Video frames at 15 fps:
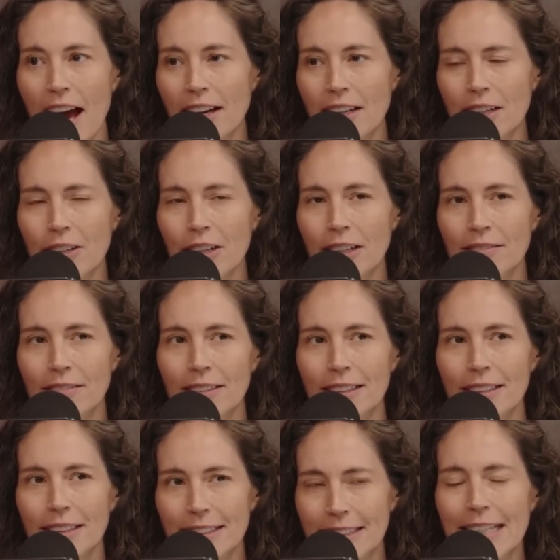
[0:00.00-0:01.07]
accurate?
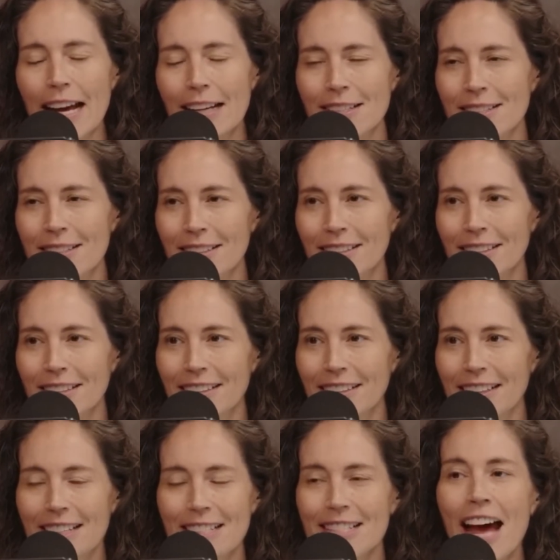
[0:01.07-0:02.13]
Yes.
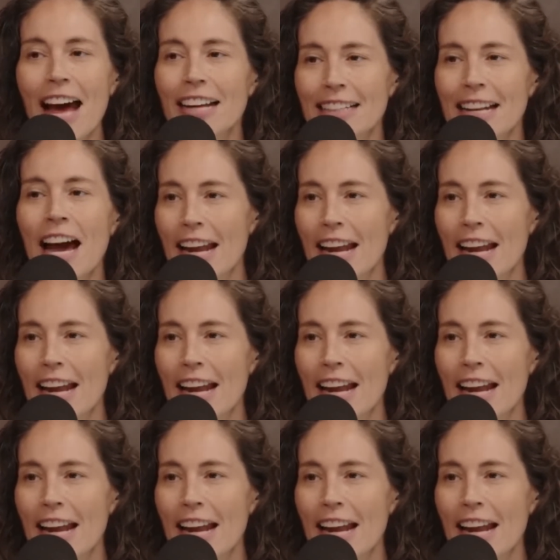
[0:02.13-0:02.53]
It's not